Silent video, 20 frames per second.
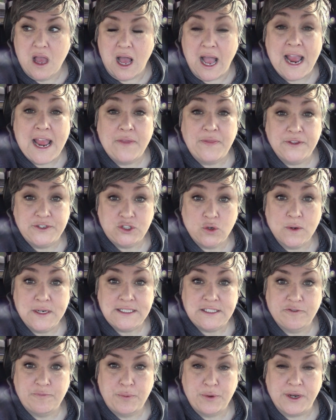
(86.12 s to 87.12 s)
I had the
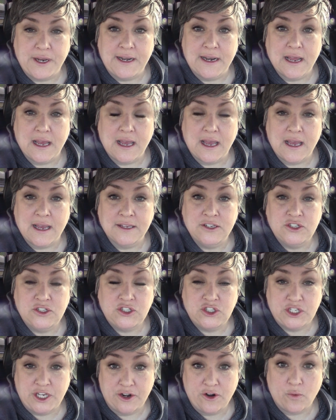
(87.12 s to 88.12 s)
choice of putting a
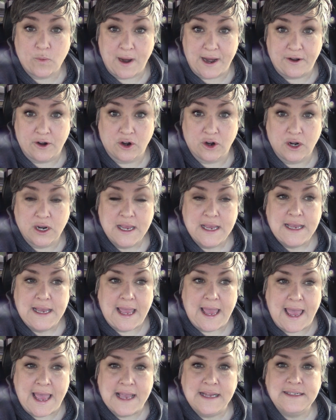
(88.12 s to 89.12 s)
generator
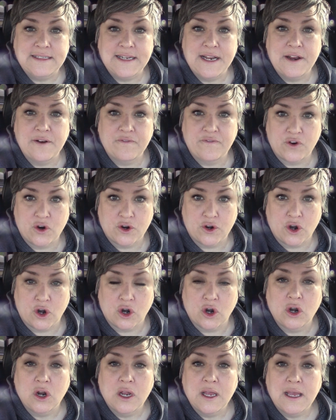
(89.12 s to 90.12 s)
and an
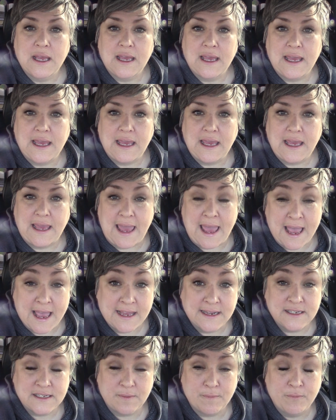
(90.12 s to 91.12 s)
inverter
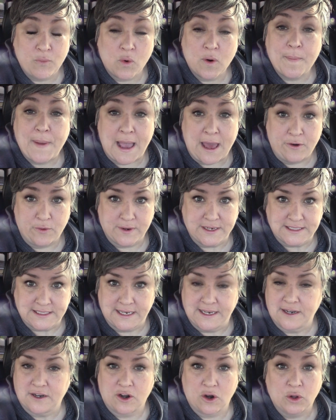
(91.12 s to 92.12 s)
and more batteries
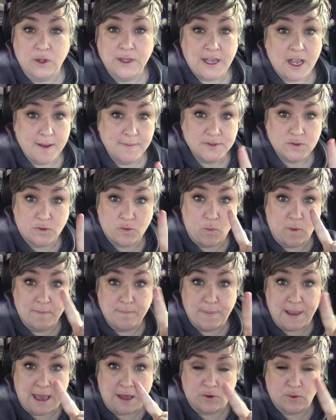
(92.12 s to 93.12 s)
in it. It only comes with one
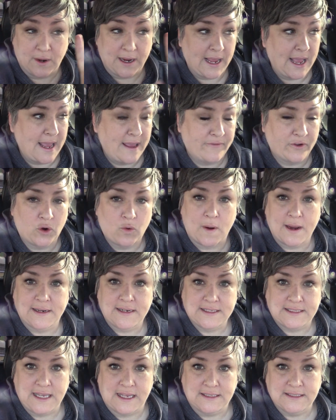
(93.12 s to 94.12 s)
battery. I have a Grand
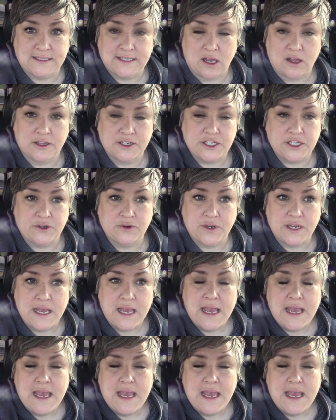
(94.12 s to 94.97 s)
Design Solitude.